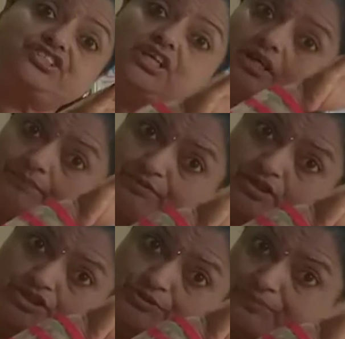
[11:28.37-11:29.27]
the
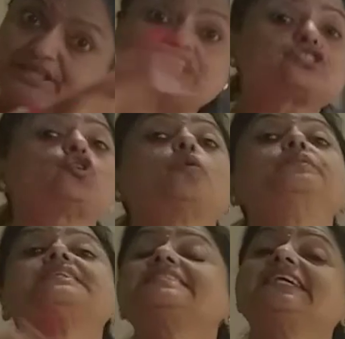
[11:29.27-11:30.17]
spheres of
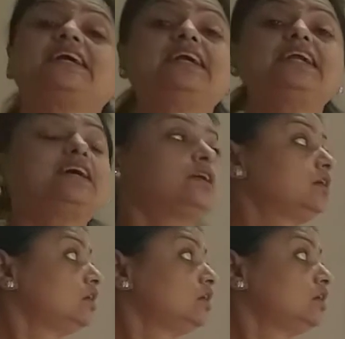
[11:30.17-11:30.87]
the second layer.